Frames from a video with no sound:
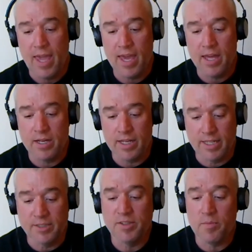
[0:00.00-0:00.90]
And
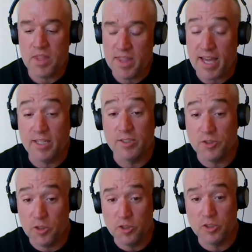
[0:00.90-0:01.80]
it's something that
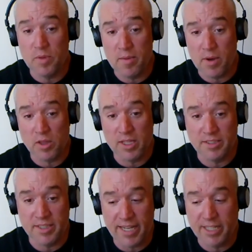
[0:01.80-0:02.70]
concerns me about
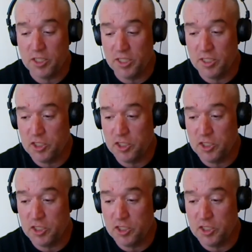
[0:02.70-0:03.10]
this nation